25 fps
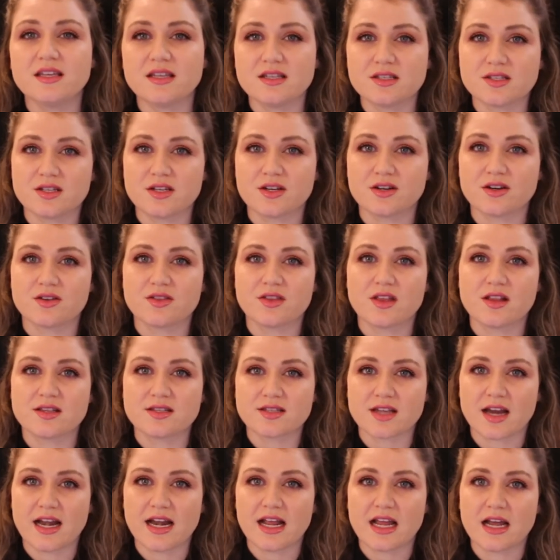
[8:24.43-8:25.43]
easier than
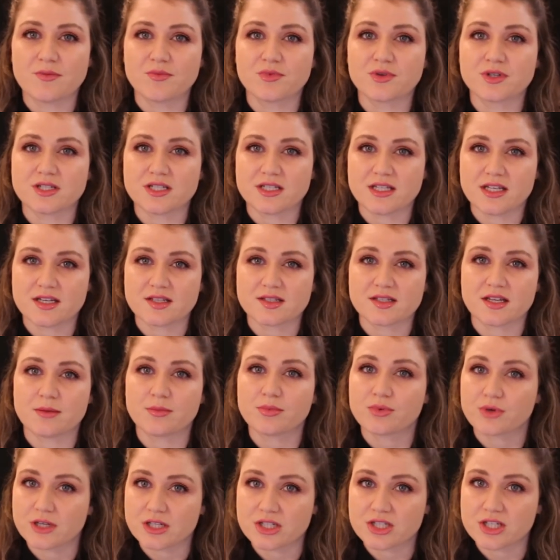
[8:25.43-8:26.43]
signing up for TSA
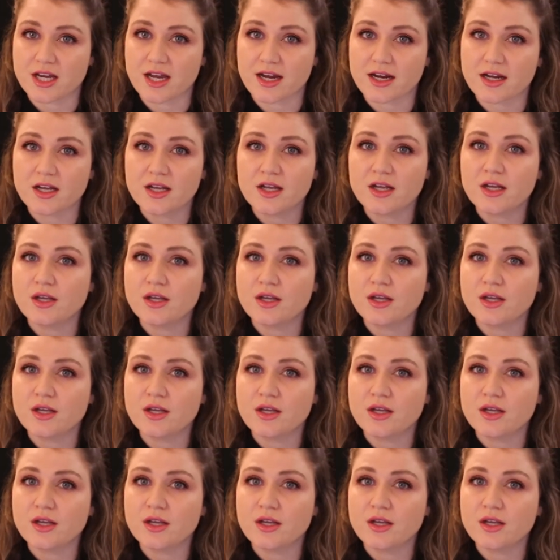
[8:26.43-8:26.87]
PreCheck.